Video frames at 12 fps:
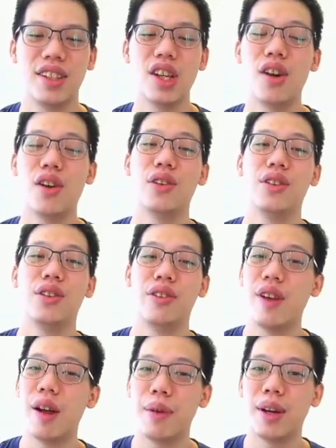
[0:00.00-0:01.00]
So,
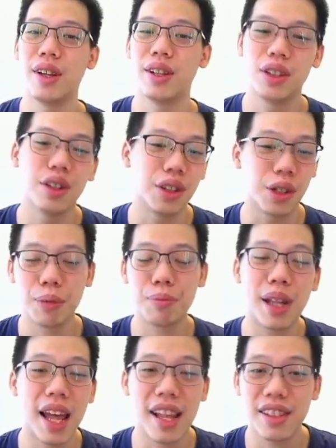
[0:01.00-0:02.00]
remember, good
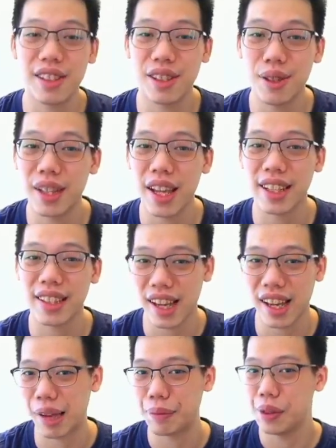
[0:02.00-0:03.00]
plans do take
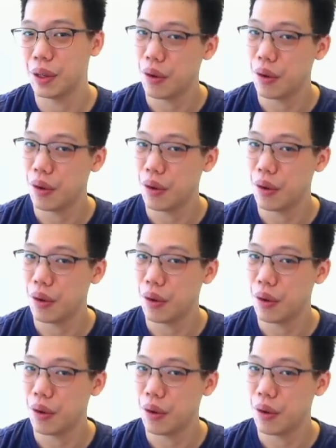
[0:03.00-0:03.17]
time.